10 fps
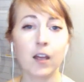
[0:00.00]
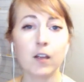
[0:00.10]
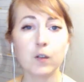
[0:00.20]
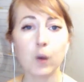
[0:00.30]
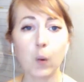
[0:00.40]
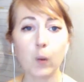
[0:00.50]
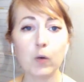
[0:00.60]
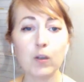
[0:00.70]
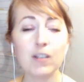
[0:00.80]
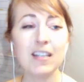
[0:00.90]
So you
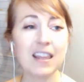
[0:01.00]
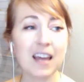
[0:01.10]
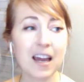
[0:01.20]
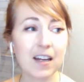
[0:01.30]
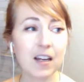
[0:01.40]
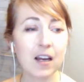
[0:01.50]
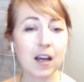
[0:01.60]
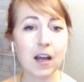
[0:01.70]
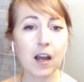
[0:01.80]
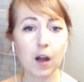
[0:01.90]
can see that
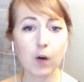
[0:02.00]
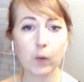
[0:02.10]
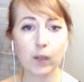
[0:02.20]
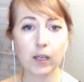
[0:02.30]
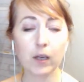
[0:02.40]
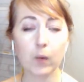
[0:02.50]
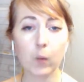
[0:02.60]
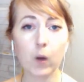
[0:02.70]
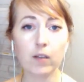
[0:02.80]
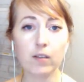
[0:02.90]
not only
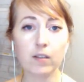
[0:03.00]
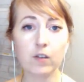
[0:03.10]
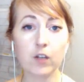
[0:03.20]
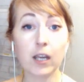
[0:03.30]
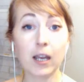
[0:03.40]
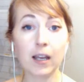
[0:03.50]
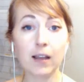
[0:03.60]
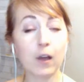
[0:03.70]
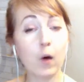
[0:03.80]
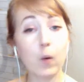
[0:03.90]
was she getting
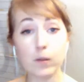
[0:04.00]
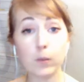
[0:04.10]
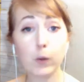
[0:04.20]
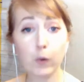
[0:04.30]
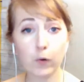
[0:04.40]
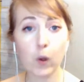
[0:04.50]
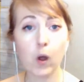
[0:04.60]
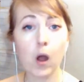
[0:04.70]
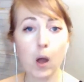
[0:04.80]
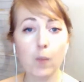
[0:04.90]
like, oh, it's beautiful,
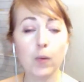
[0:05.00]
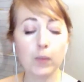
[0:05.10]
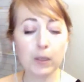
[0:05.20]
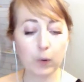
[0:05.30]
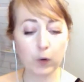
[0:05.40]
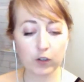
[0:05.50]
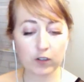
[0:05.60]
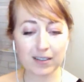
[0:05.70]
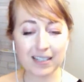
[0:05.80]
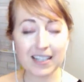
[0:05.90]
but people could
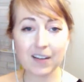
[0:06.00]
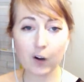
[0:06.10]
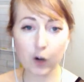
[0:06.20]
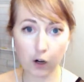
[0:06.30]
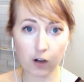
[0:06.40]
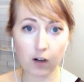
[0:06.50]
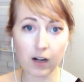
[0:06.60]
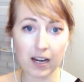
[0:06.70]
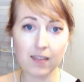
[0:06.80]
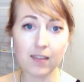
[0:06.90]
see her
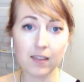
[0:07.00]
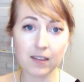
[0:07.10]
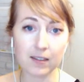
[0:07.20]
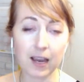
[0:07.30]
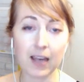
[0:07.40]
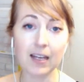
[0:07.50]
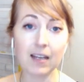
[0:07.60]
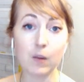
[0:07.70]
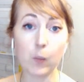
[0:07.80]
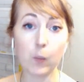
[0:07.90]
in the site,
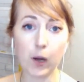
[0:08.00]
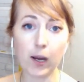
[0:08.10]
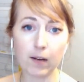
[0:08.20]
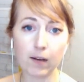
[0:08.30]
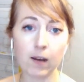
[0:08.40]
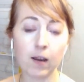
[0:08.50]
in the brand.